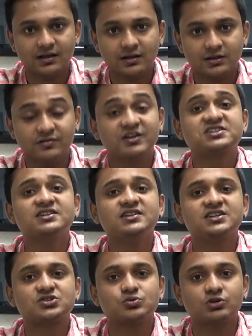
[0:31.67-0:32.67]
The West
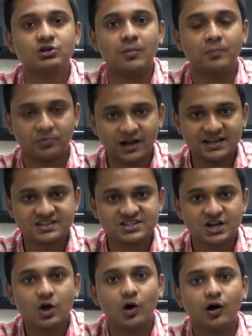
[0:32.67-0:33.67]
Indies tour
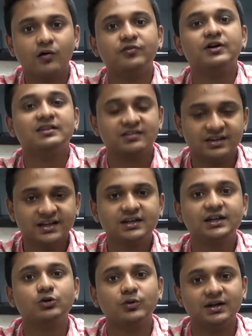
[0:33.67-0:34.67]
comprised of 3
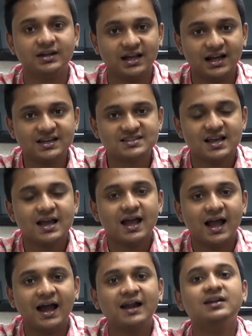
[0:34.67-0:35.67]
T20Is
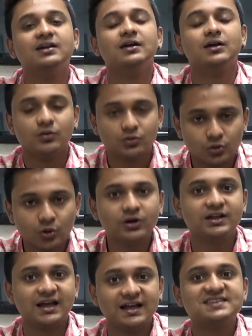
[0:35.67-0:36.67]
and
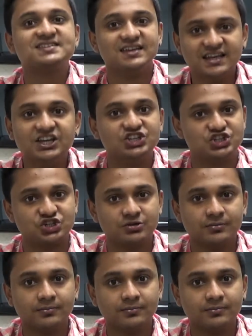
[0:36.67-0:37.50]
ODIs each.